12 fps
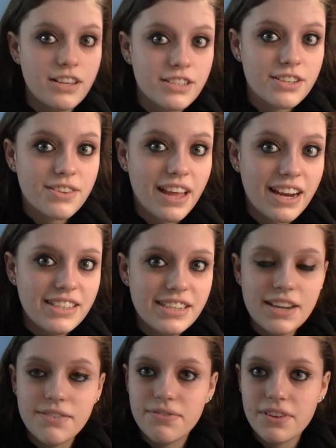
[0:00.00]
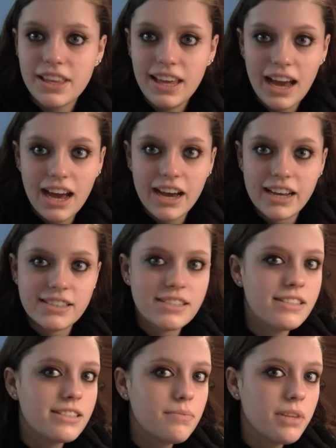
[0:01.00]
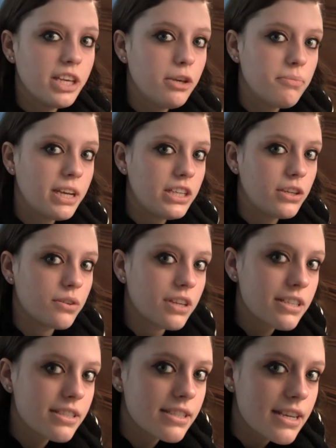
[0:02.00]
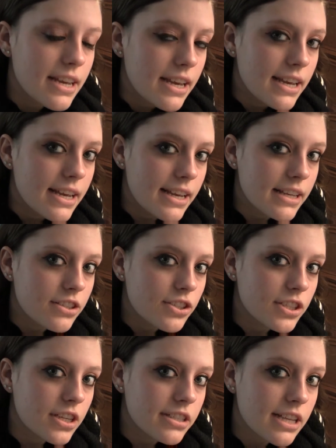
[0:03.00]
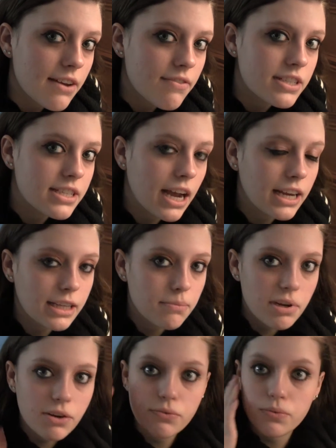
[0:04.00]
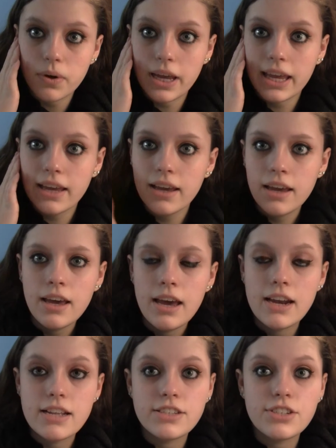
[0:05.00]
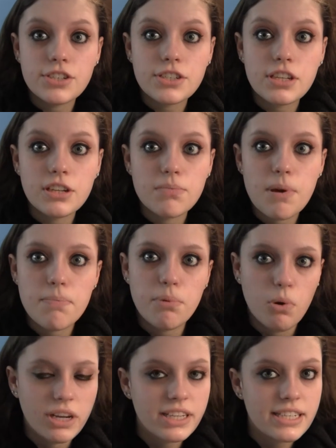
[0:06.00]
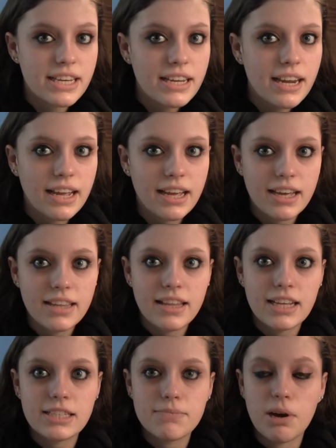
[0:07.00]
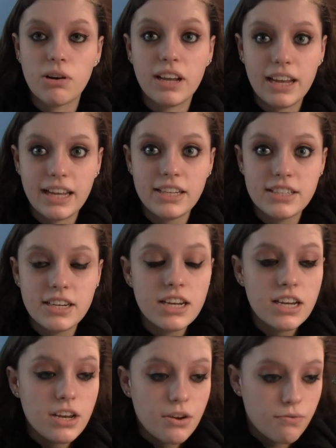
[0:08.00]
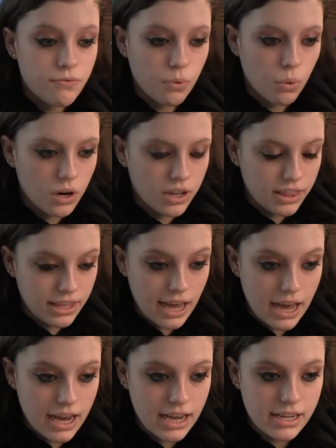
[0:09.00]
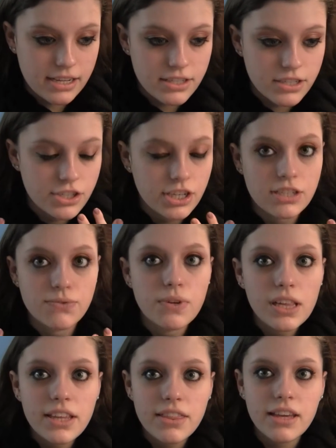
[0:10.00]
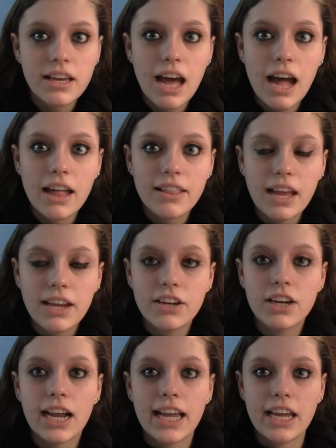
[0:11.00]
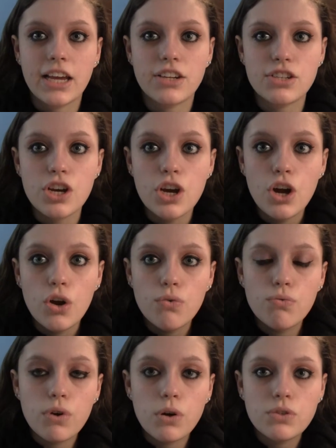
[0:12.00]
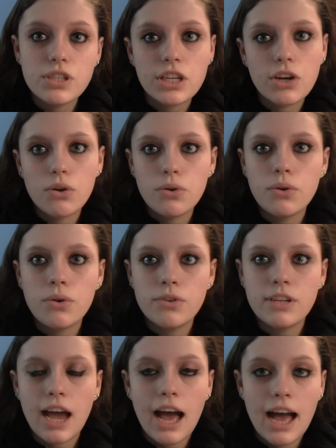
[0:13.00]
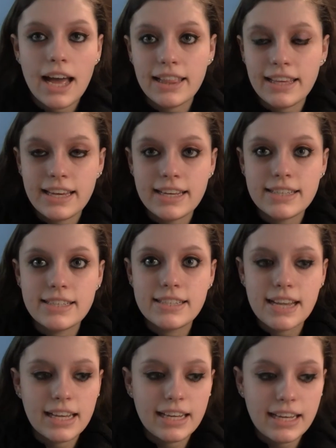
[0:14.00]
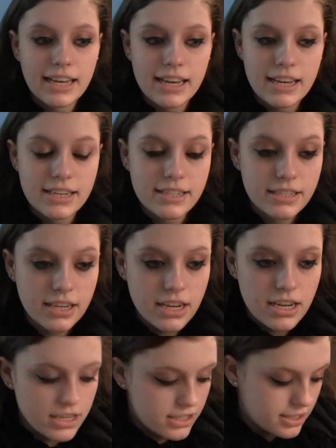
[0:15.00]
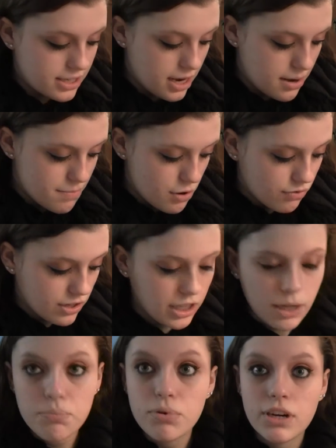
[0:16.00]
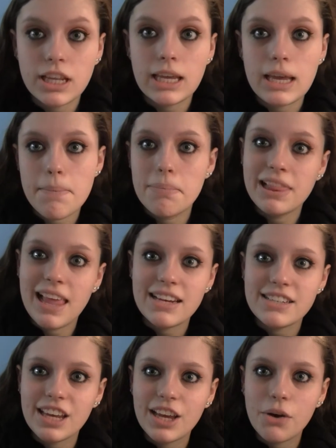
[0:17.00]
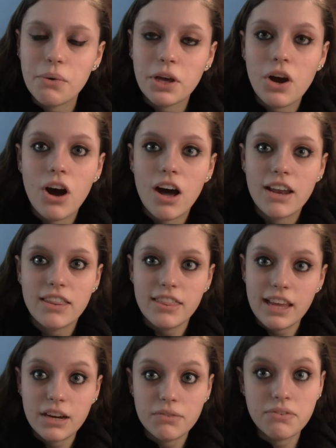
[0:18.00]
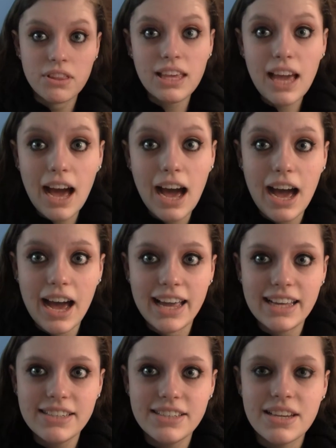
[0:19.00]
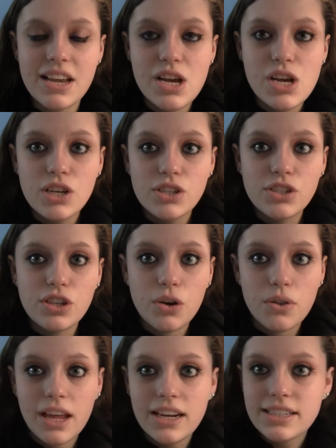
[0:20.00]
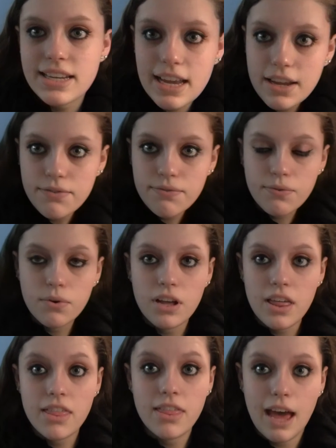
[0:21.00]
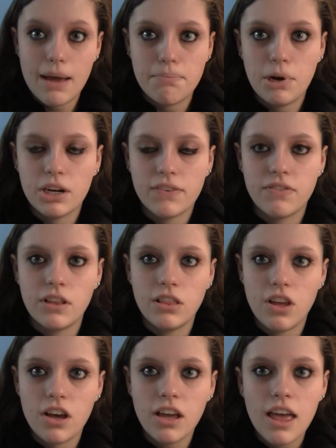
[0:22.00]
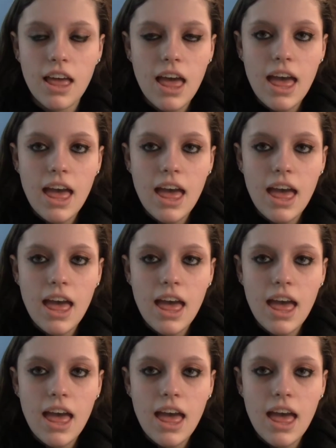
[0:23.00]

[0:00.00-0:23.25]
So that is it for the eyes, and something you may notice is she does have a tiny bit of wing and it's just a little bit pointed, and that's about it for the eyes. She has really thick eyeliner and rosy gold eyelids and some really pretty blending going on there for the eyes. So that is it for that part of the look.